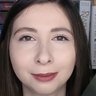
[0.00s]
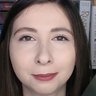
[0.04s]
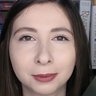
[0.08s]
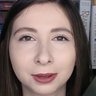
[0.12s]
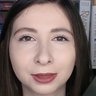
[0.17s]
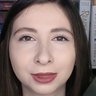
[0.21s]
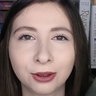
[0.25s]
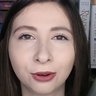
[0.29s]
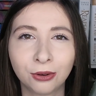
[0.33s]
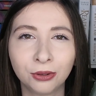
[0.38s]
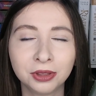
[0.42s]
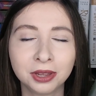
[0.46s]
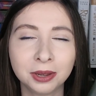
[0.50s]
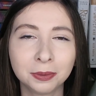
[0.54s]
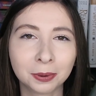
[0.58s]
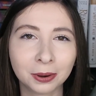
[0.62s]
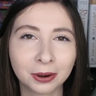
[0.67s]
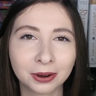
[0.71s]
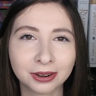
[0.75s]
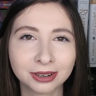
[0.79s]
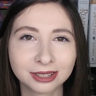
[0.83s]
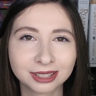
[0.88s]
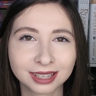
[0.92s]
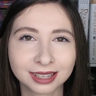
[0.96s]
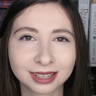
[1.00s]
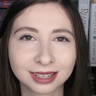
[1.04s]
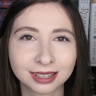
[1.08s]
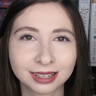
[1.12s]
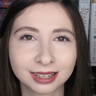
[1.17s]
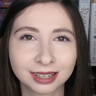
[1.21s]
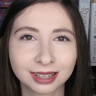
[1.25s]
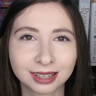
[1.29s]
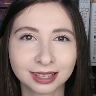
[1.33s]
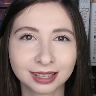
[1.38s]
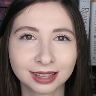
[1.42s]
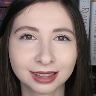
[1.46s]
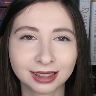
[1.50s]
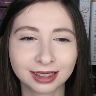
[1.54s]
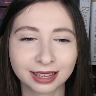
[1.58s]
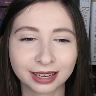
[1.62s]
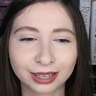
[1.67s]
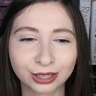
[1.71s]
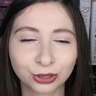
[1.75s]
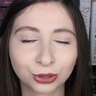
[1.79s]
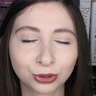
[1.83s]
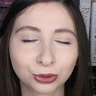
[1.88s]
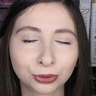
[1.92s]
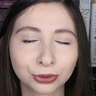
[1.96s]
but the only person
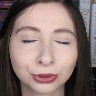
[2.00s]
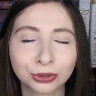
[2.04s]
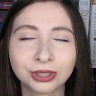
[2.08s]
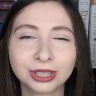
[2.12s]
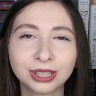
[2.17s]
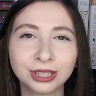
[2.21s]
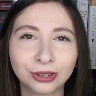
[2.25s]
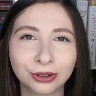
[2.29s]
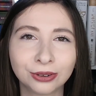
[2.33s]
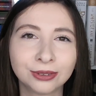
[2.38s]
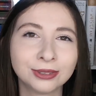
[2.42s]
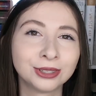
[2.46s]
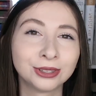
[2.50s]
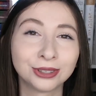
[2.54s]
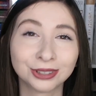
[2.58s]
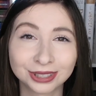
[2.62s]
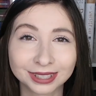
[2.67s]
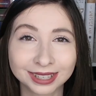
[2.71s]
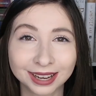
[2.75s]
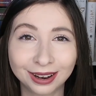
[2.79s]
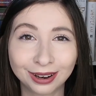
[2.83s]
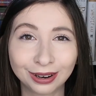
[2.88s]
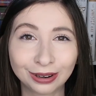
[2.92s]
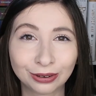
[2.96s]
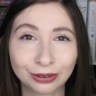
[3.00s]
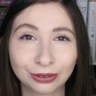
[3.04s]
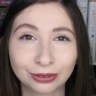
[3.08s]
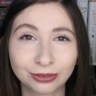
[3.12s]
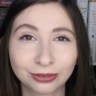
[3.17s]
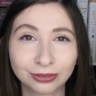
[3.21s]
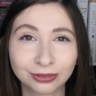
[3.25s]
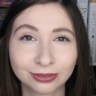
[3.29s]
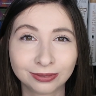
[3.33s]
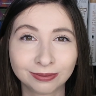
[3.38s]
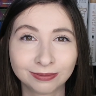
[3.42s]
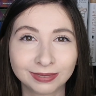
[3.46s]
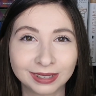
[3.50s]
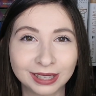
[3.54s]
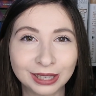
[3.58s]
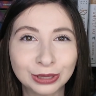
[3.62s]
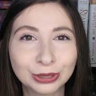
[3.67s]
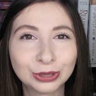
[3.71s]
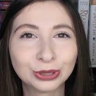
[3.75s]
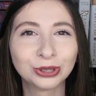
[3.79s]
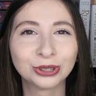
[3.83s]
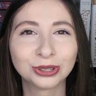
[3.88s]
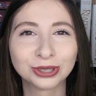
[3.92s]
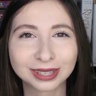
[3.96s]
that truly knows yourself
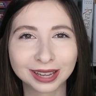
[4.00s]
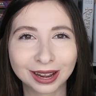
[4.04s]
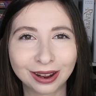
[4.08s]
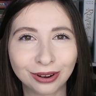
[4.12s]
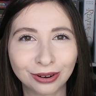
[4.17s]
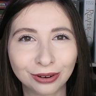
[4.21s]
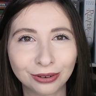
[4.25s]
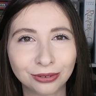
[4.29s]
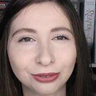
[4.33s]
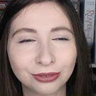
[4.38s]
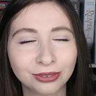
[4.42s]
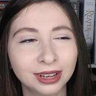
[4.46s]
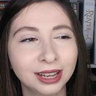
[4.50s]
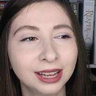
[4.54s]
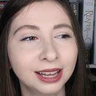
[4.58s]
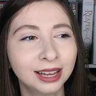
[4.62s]
is yourself.